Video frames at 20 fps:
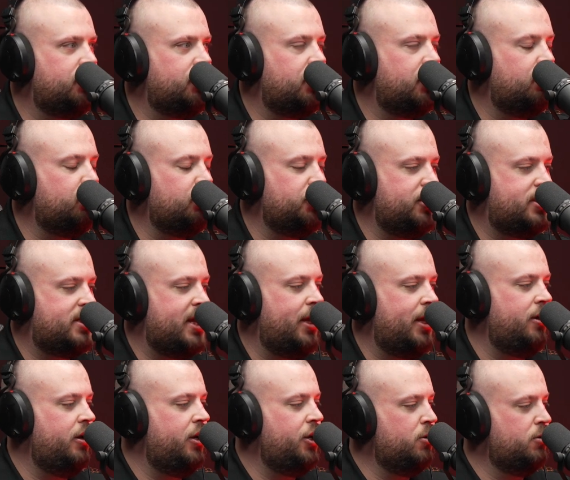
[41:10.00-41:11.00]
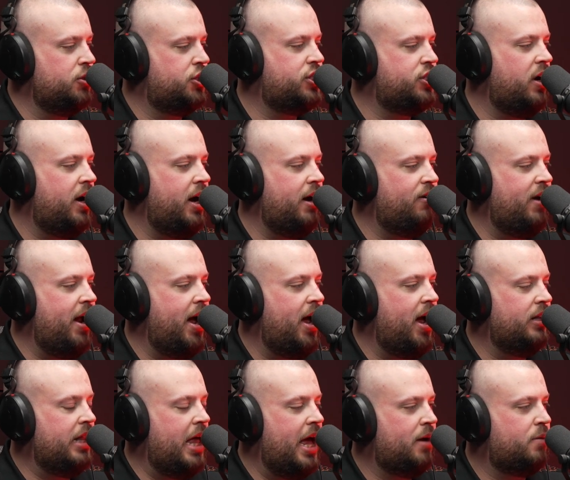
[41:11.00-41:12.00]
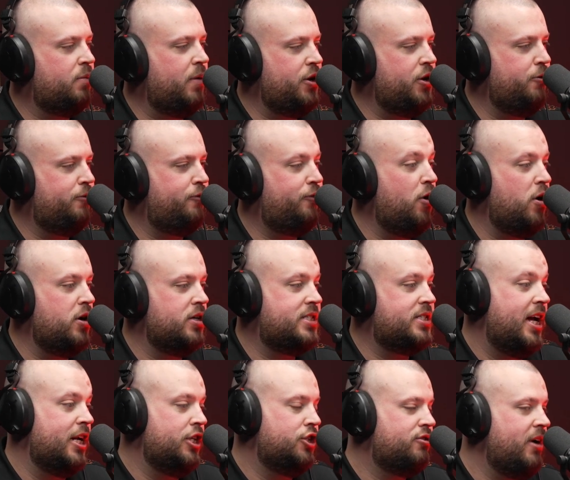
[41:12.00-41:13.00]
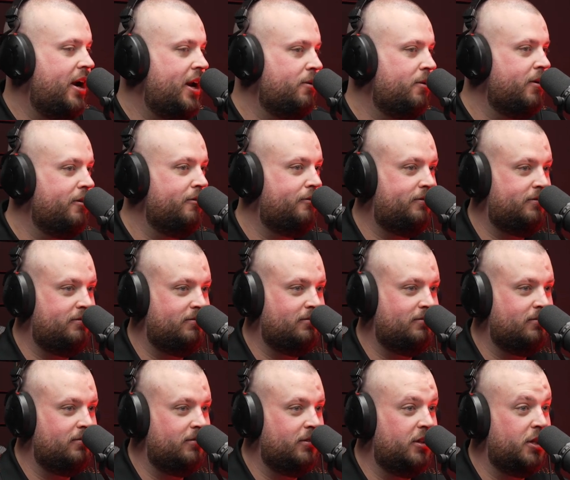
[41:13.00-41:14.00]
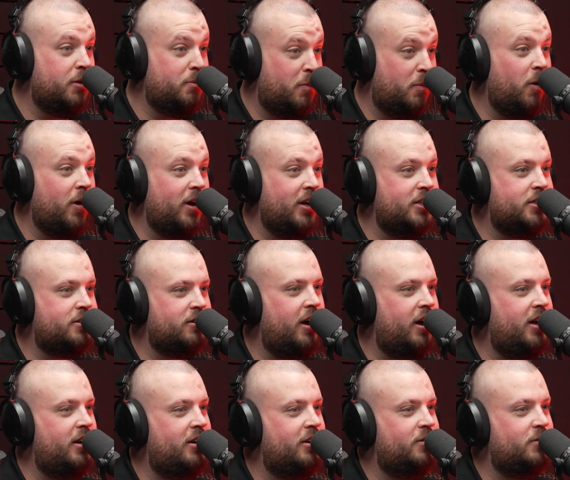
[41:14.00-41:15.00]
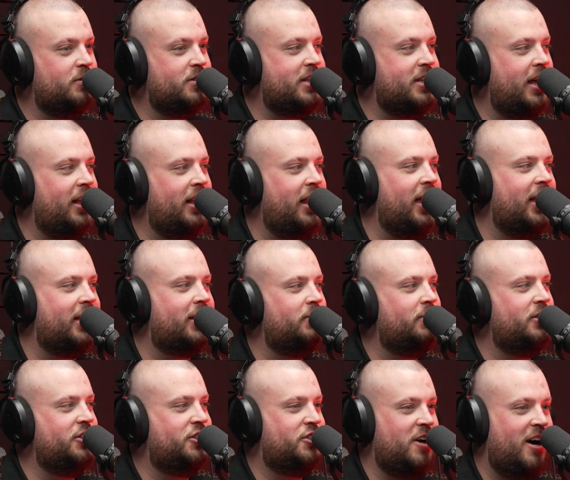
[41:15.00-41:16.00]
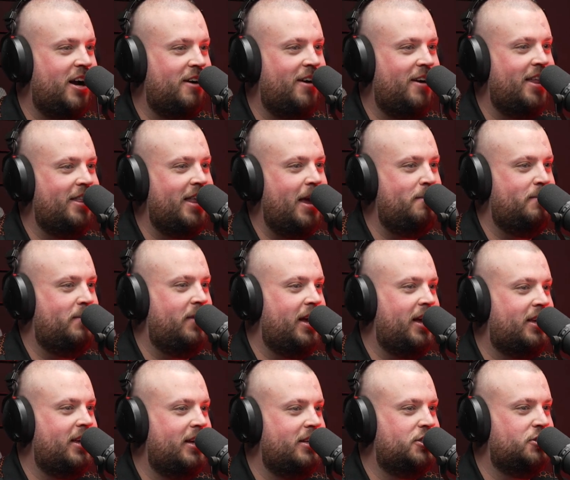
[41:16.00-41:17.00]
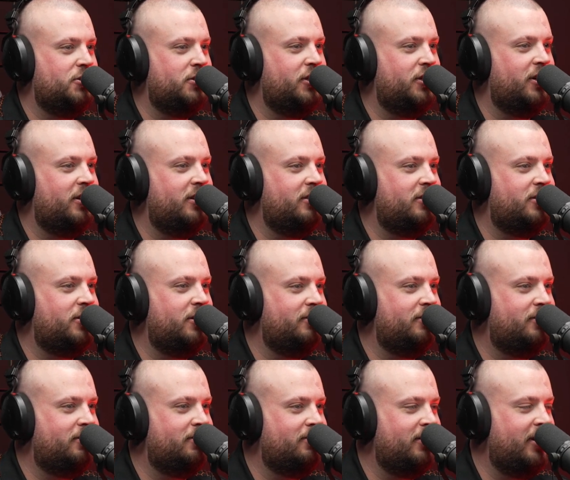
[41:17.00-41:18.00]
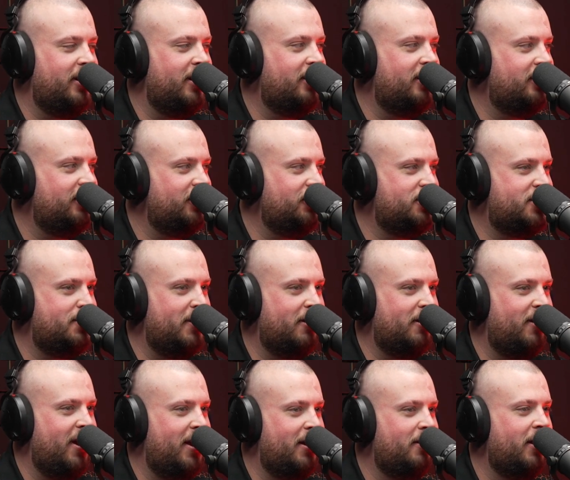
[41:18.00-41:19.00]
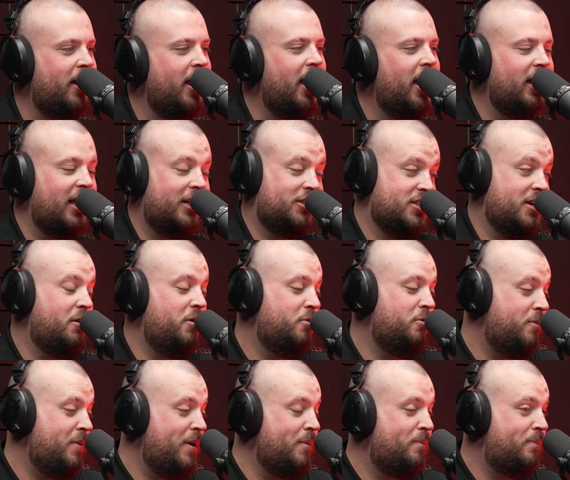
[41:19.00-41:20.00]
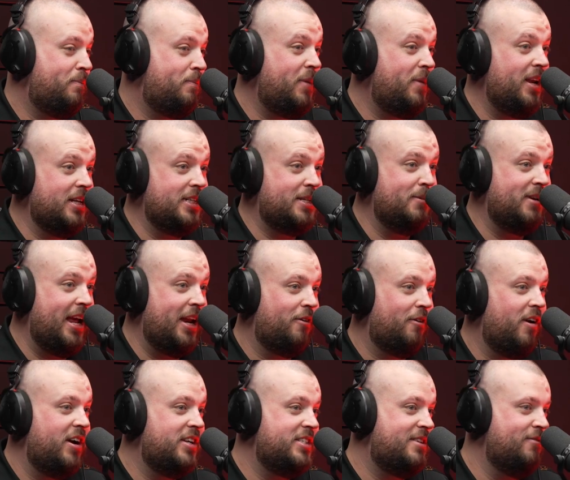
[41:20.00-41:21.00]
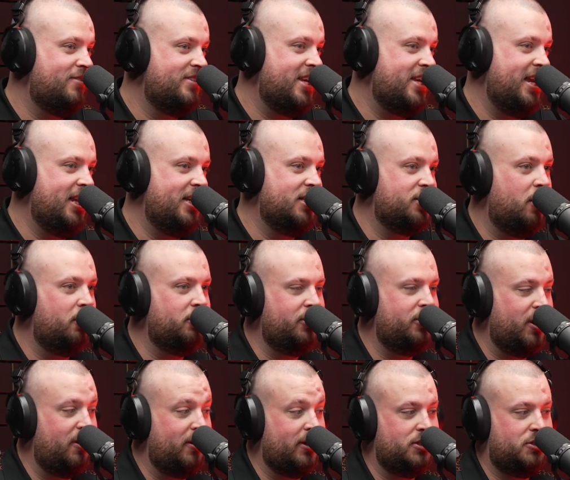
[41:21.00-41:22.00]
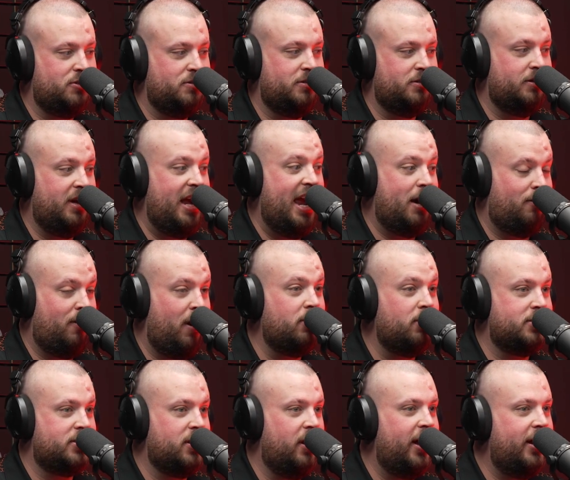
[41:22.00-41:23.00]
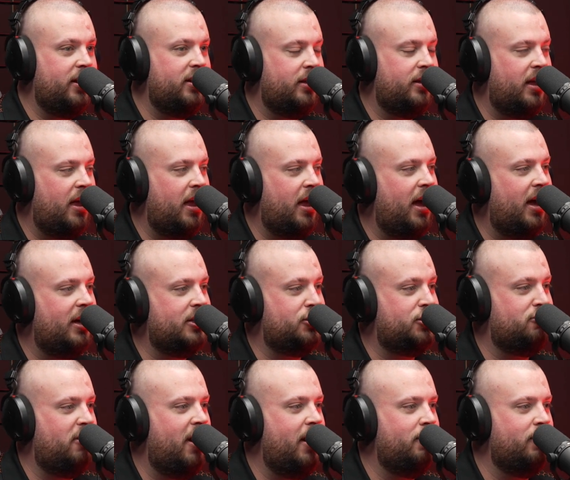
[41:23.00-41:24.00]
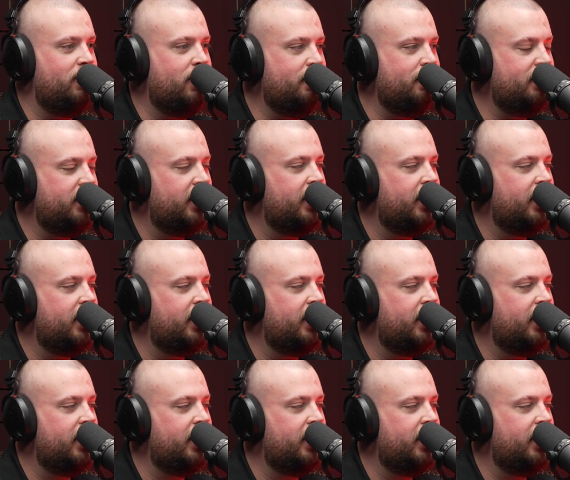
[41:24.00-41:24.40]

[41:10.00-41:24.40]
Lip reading: would you say you were shy around like when you first started training with the boys, right? Was that like, were you shy around them like until you got sort of, used to being around them? Like, 'cause it would be a bit intimidating, right? 17 years old, you're going into an NRL side to train with them.